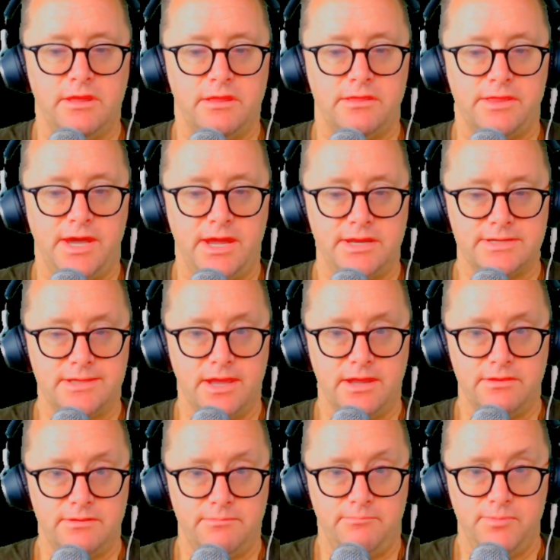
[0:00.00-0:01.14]
that is
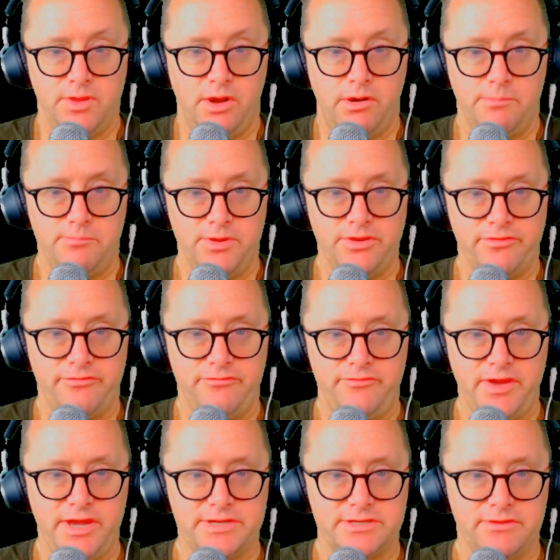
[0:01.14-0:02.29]
likely to blow up in your
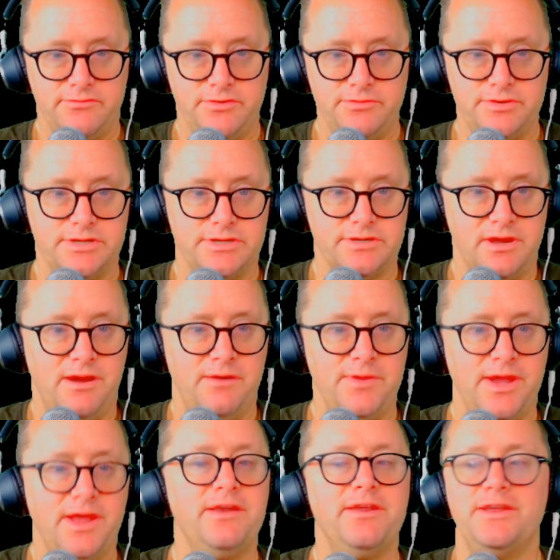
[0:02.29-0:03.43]
face if you just come
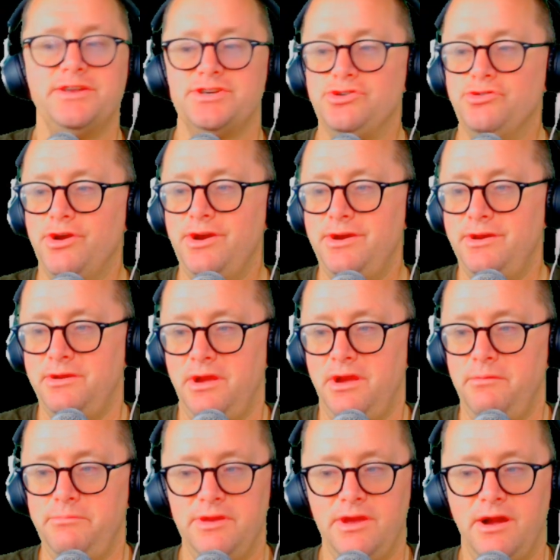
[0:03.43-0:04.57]
in and short
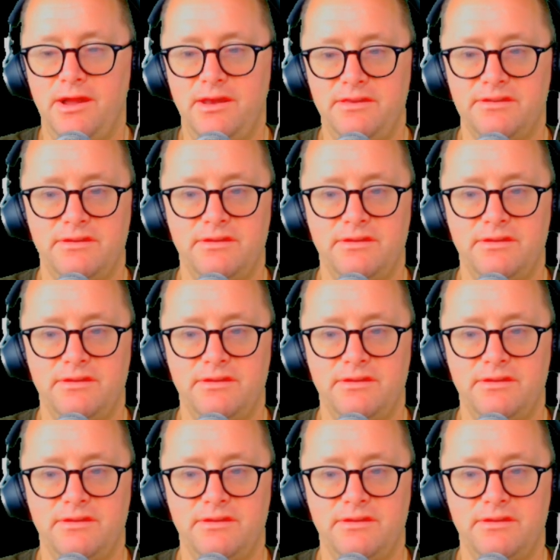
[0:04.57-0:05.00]
beyond.